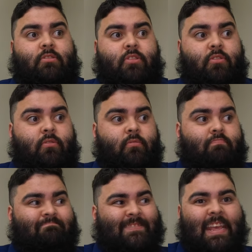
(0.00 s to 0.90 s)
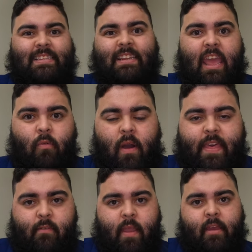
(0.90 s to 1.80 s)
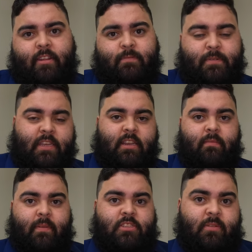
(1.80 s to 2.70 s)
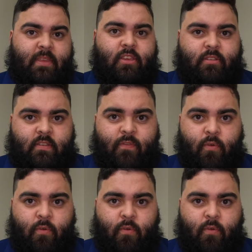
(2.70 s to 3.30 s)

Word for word: to designate what that round is particularly to be used